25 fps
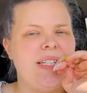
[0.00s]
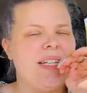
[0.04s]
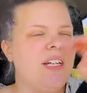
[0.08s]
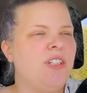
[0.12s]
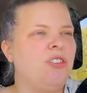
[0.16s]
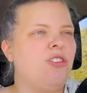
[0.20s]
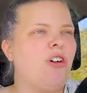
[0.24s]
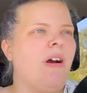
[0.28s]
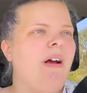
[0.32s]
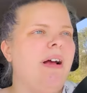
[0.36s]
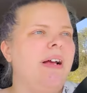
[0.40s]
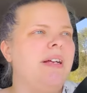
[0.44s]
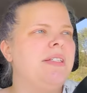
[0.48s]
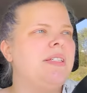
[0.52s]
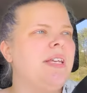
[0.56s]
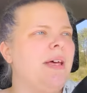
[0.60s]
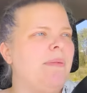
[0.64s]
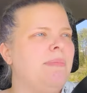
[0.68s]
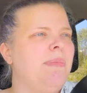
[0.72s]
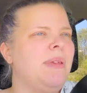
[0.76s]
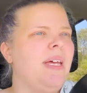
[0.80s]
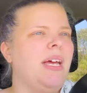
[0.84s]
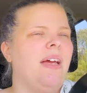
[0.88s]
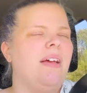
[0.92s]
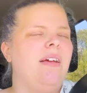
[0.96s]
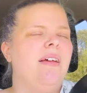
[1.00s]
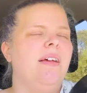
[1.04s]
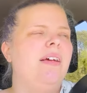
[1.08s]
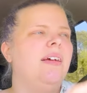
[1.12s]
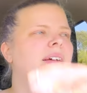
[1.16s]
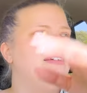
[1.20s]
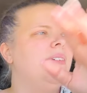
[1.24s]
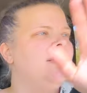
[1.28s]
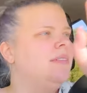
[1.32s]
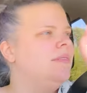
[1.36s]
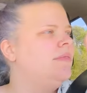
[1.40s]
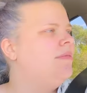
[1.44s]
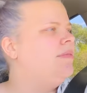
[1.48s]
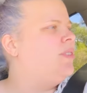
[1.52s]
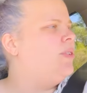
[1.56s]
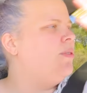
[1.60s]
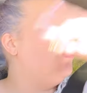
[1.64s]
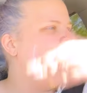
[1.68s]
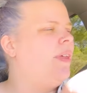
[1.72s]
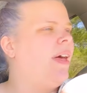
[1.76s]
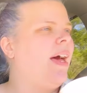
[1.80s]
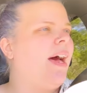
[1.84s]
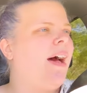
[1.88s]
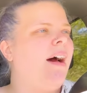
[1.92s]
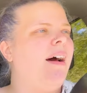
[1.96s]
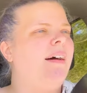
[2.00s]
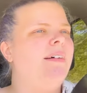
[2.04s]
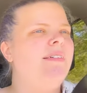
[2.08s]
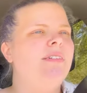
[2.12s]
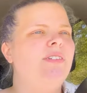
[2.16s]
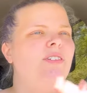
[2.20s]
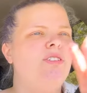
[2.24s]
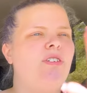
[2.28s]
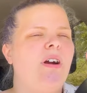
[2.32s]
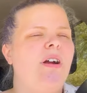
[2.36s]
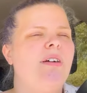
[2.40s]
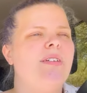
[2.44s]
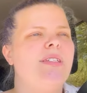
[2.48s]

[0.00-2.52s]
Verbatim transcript: like drawing something. Do that, draw